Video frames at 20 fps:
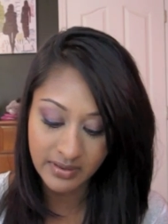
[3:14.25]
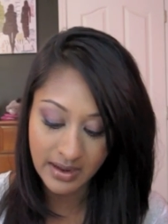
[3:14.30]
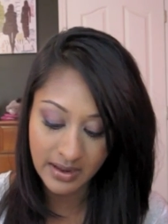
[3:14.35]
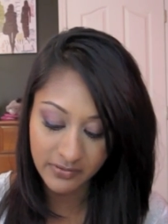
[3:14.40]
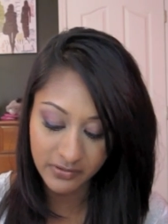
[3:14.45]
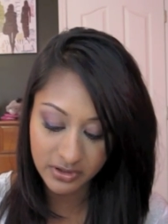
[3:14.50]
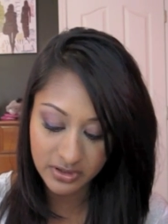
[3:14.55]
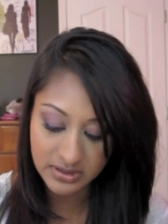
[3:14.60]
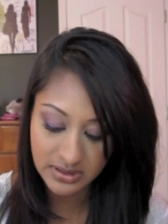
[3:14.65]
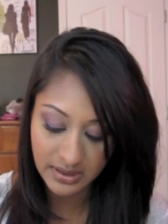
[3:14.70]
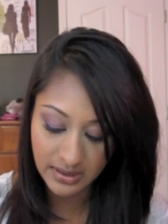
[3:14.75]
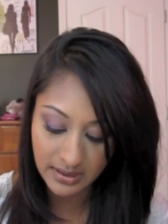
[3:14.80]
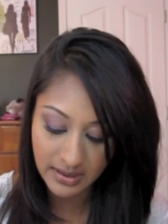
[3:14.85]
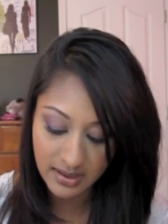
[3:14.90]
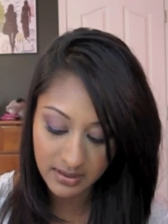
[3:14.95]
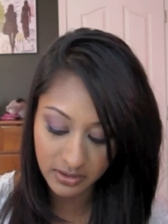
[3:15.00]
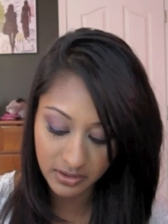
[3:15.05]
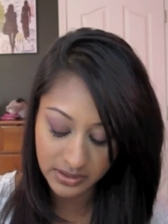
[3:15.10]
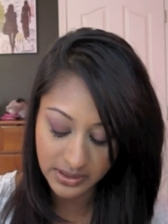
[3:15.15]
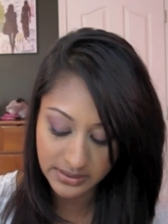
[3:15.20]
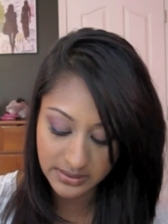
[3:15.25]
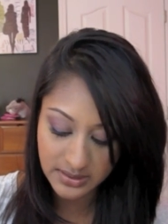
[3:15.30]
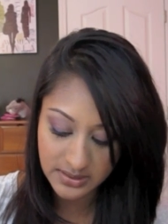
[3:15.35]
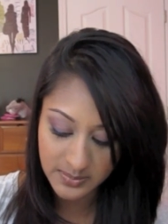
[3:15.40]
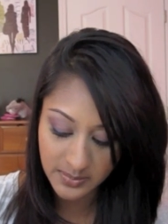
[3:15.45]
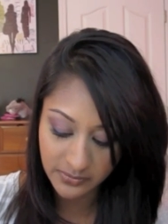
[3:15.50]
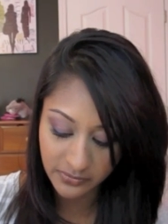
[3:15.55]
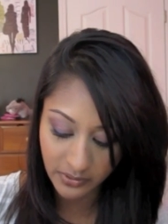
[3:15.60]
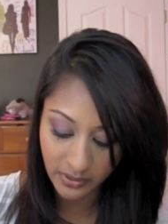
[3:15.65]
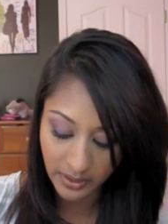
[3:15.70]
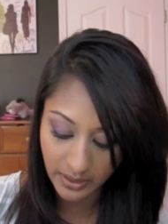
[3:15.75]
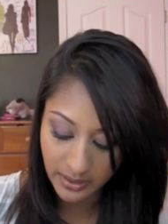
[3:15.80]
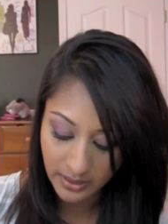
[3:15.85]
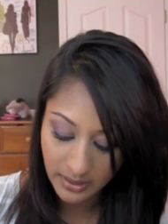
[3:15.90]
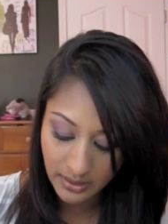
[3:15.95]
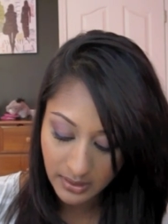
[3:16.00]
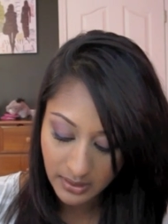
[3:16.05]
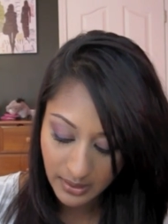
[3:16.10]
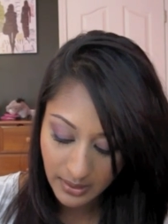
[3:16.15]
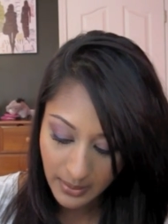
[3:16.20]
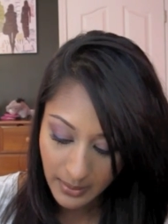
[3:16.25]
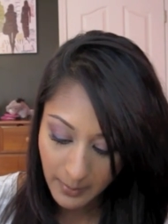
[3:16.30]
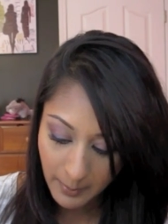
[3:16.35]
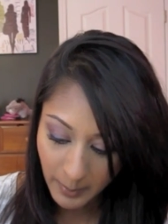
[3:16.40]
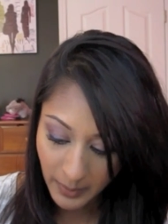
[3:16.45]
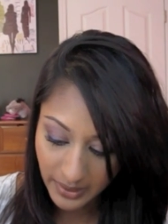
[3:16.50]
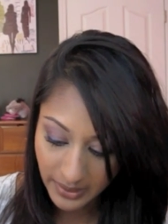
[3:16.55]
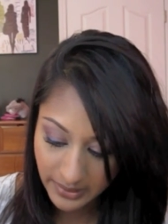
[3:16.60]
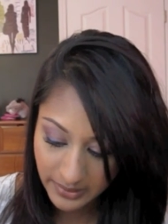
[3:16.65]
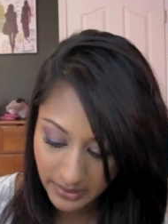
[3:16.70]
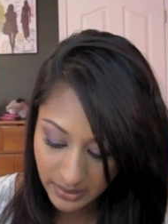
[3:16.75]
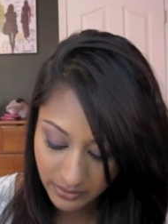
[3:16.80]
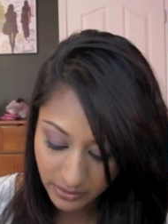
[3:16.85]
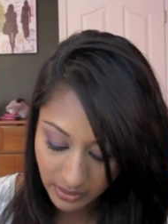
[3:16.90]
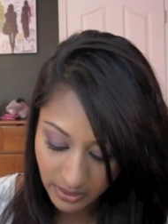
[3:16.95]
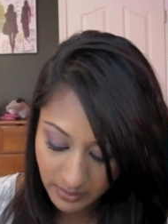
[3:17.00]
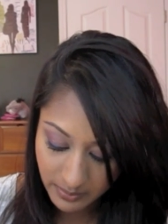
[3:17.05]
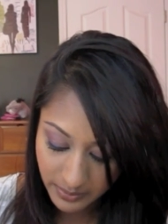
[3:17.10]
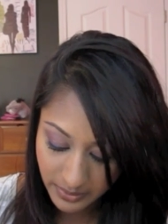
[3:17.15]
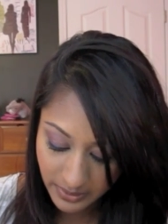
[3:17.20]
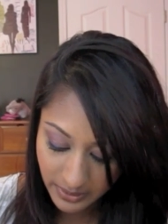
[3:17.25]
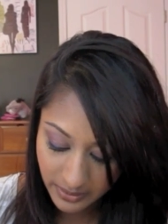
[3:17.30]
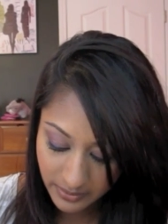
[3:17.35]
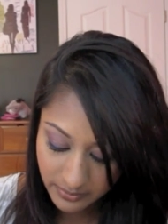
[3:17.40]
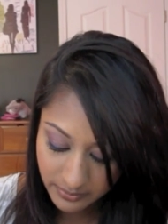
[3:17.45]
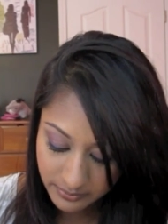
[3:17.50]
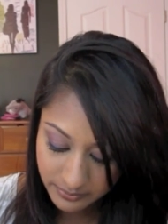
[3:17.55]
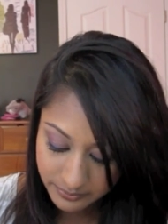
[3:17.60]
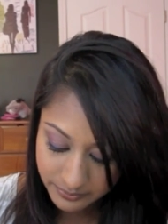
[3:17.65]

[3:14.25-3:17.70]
never seen a color like this before by any other company.